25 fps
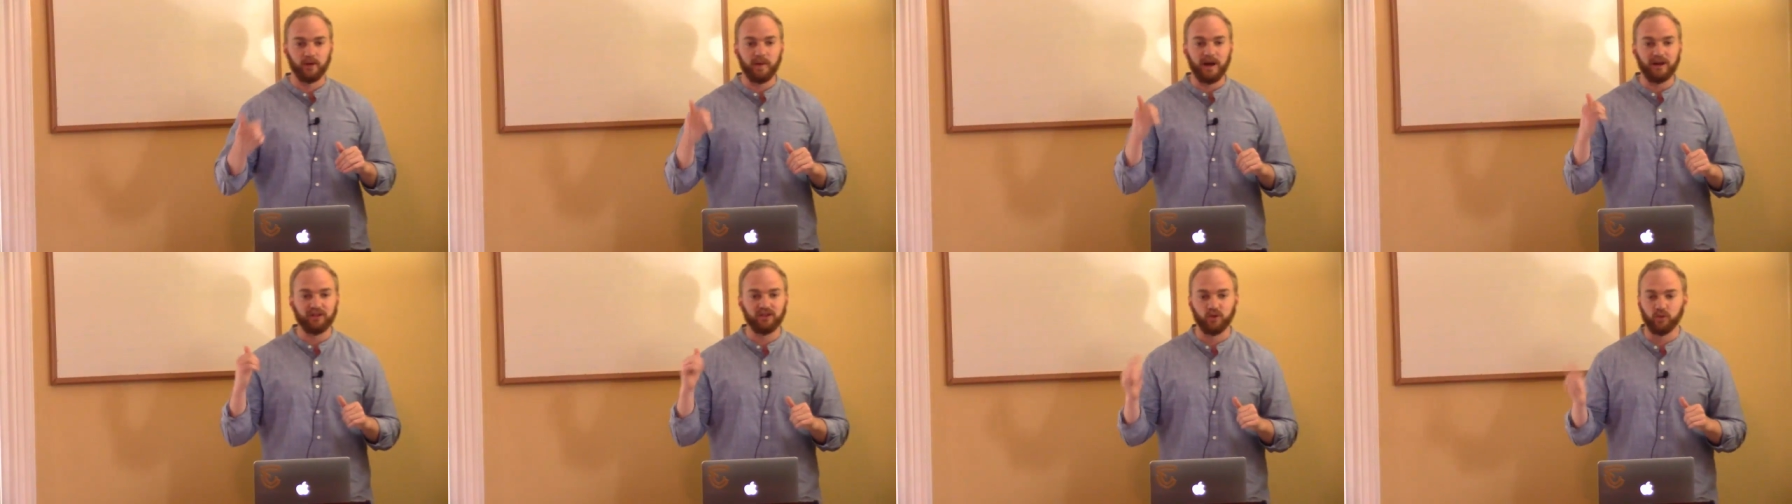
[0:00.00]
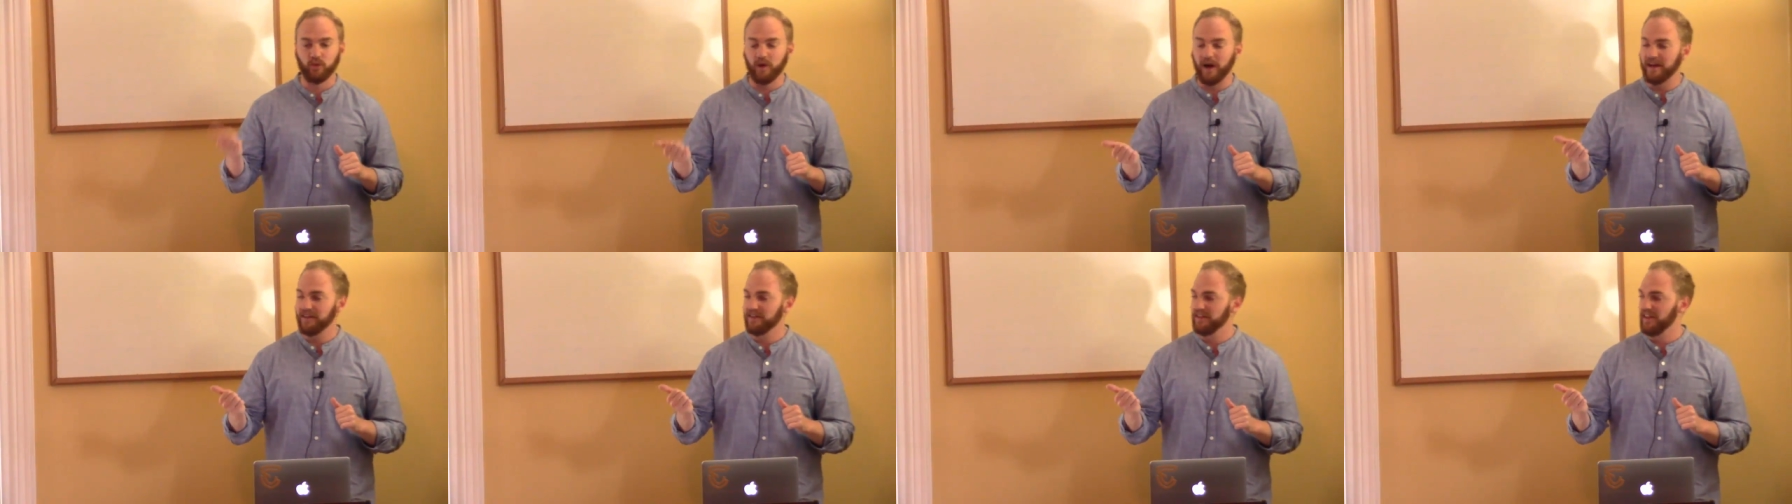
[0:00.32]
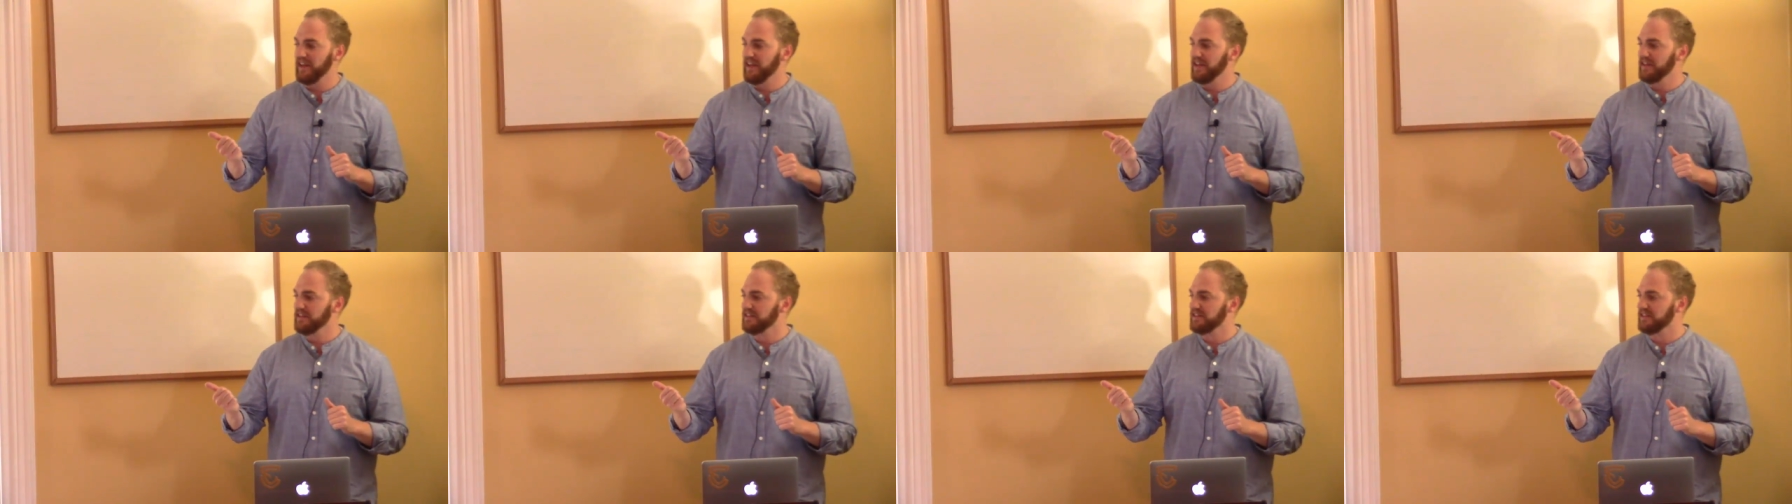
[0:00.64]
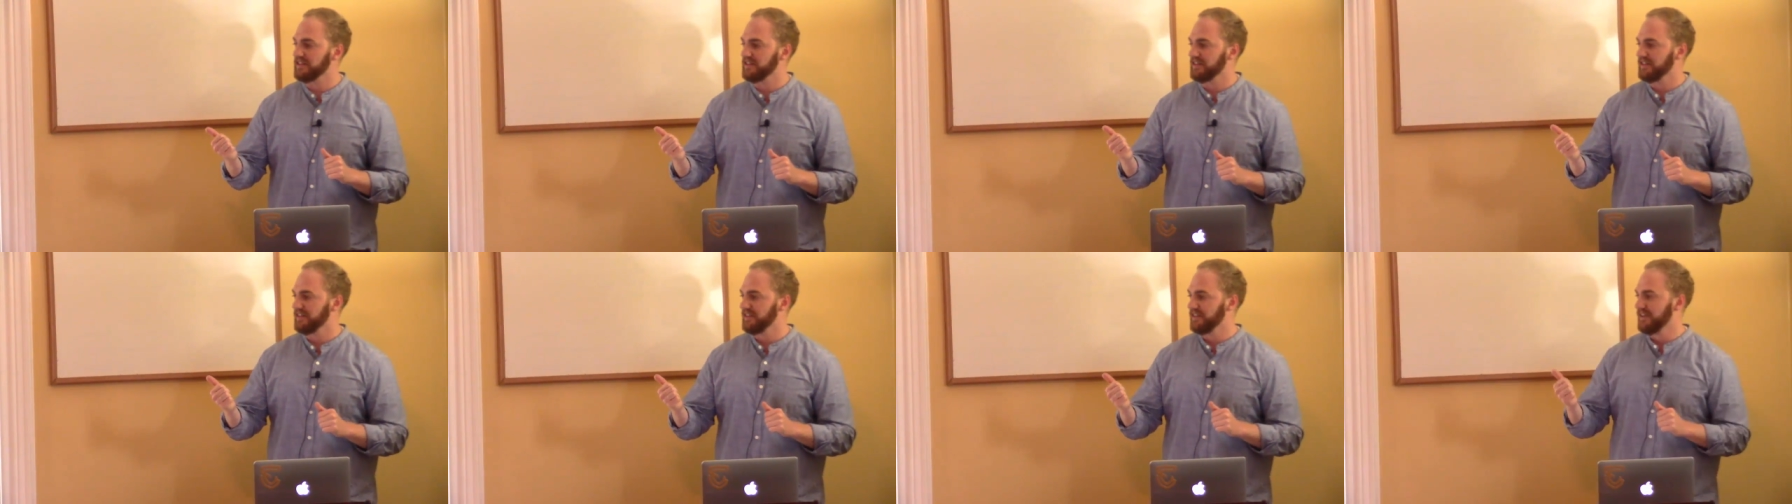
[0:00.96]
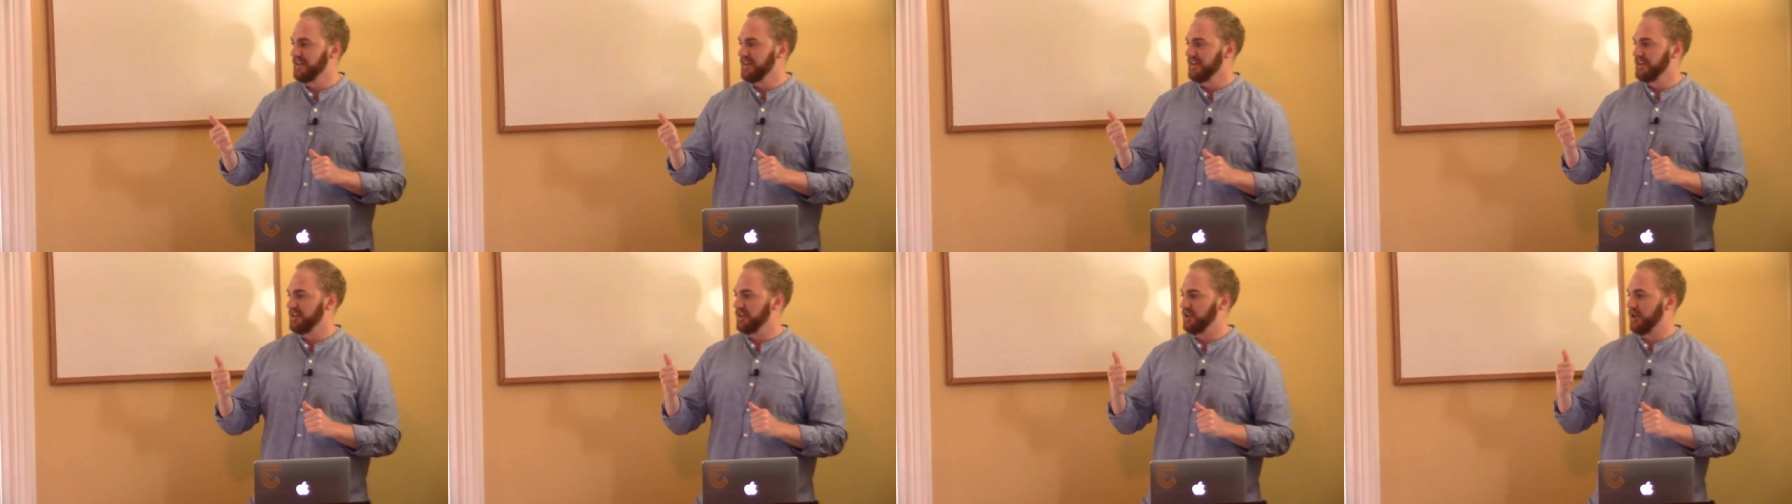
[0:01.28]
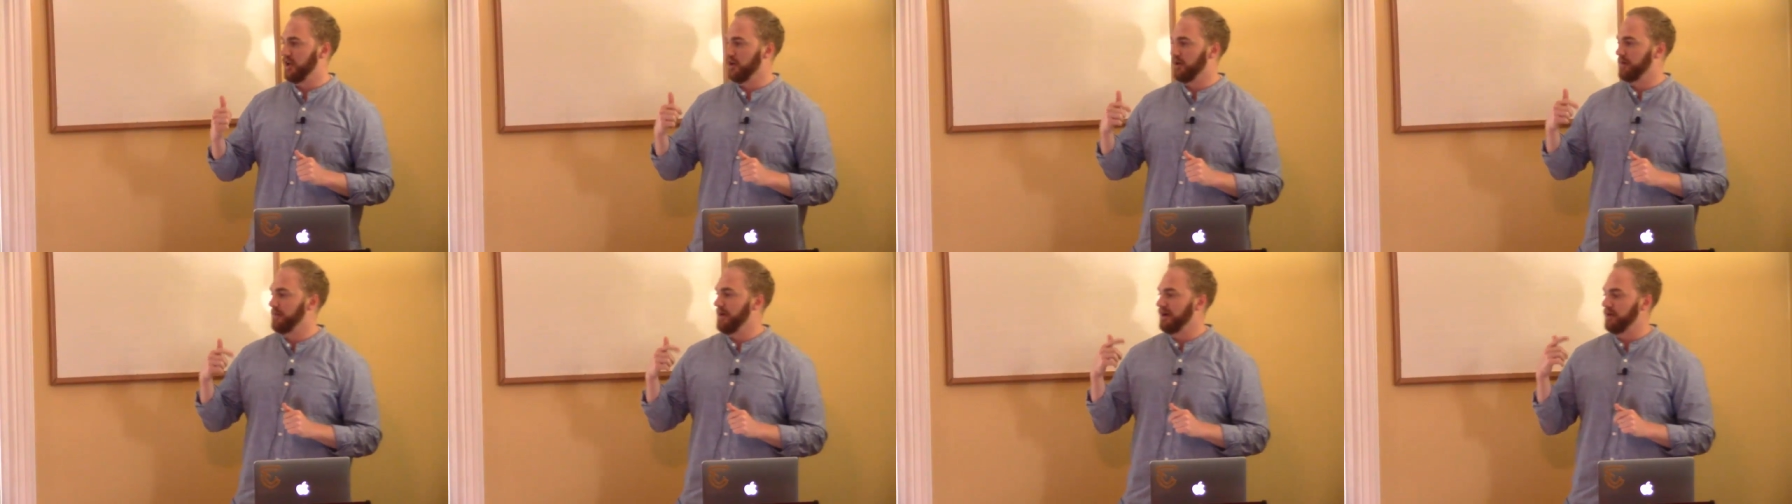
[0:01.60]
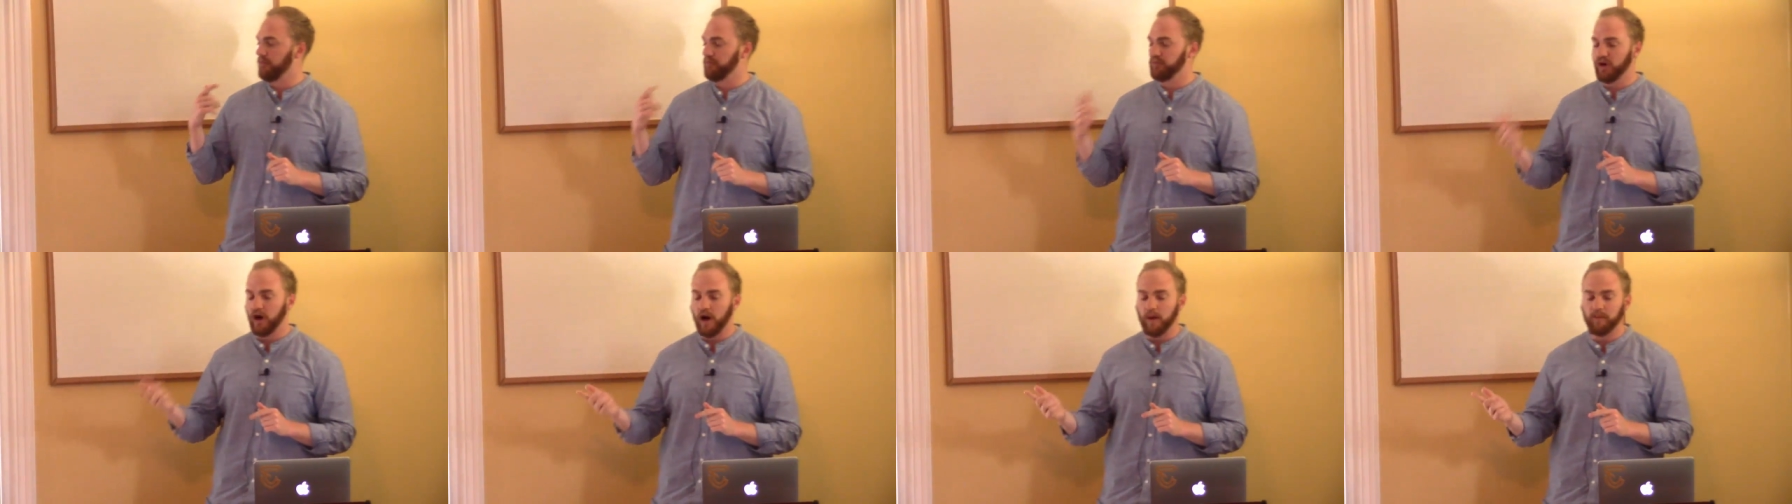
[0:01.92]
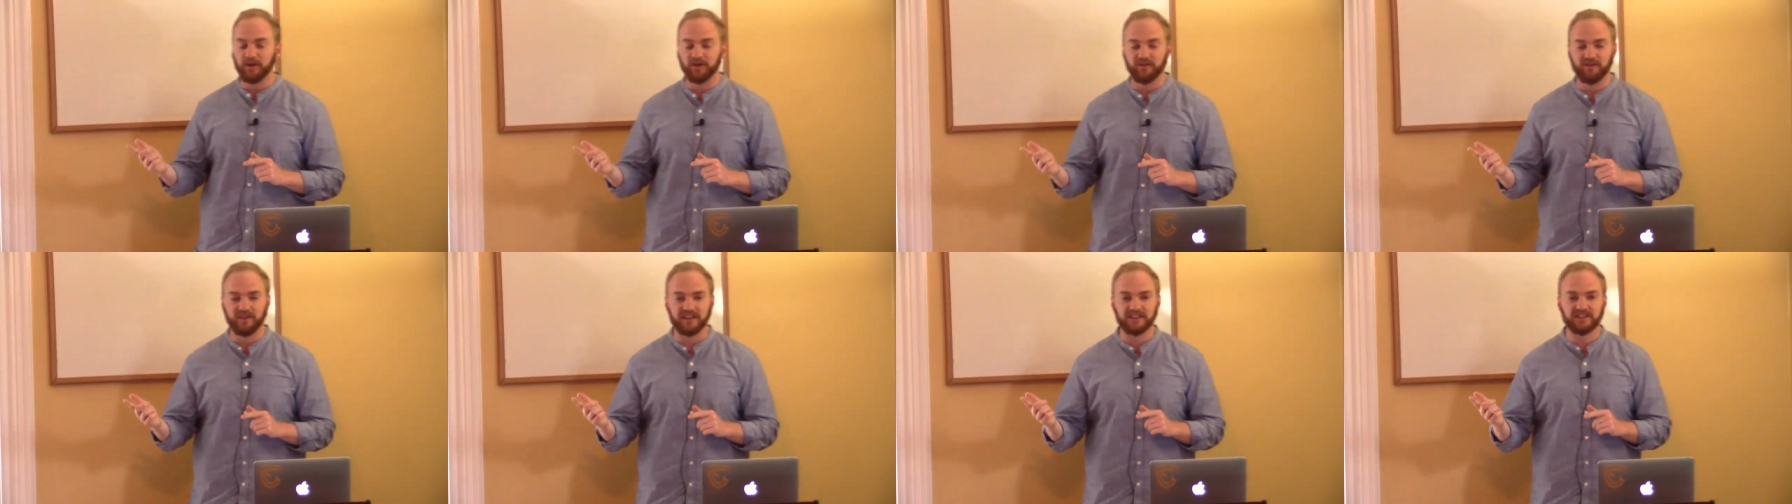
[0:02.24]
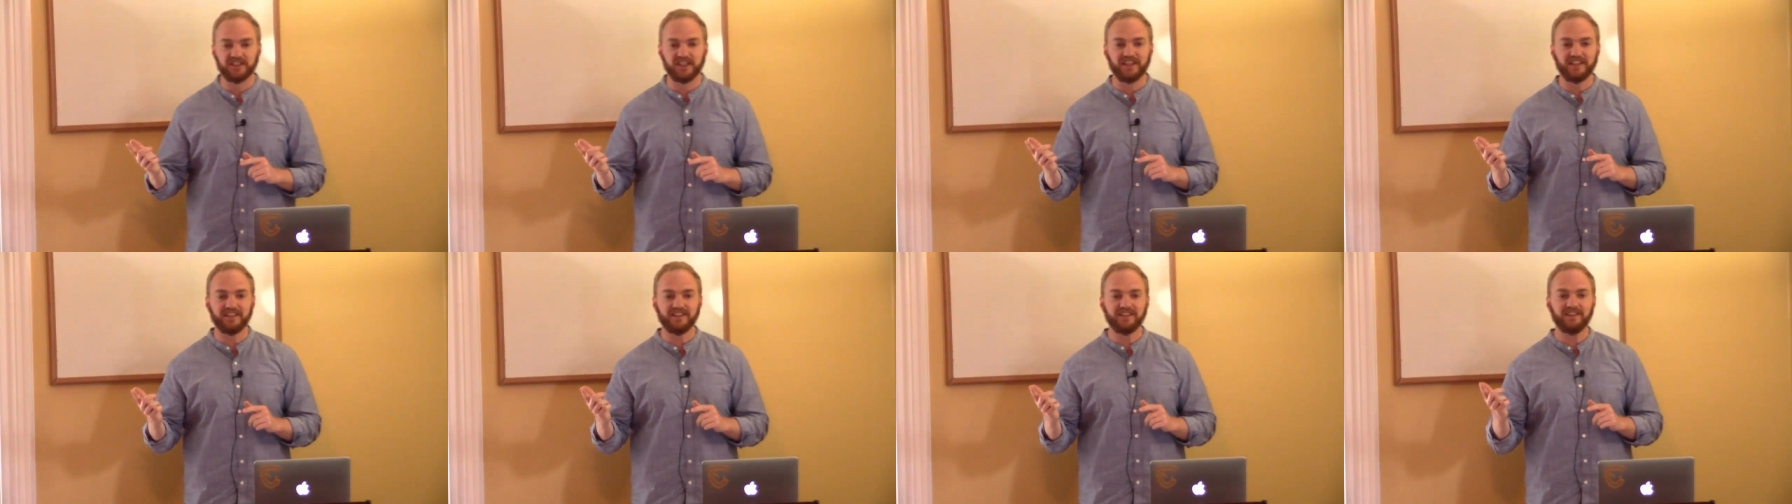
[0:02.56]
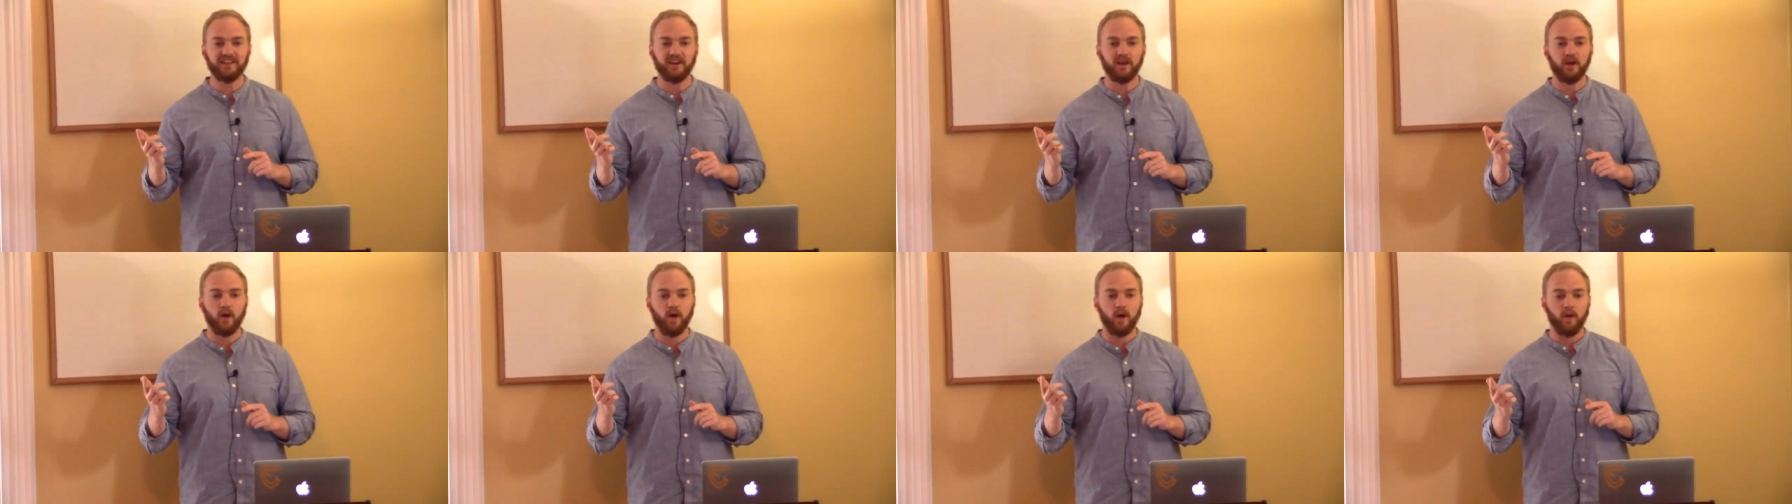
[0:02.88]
about the right things, to care about a proper vision,